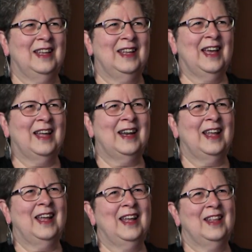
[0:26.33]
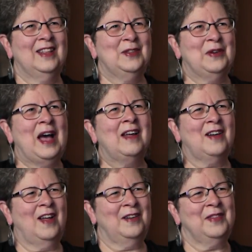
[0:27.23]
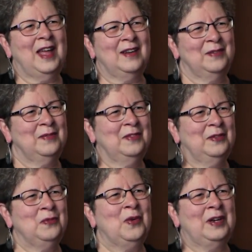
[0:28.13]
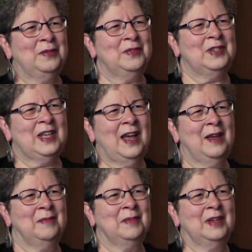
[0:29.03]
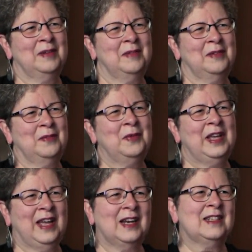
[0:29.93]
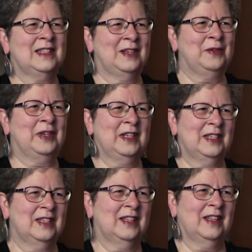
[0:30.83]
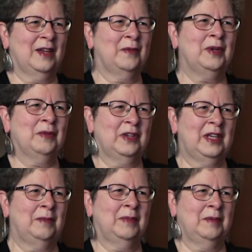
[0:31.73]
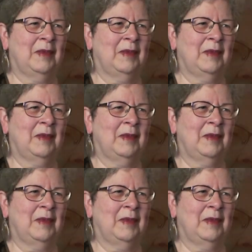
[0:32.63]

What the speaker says: yet, throughout all of that wonderful time, we had a secret that we were keeping,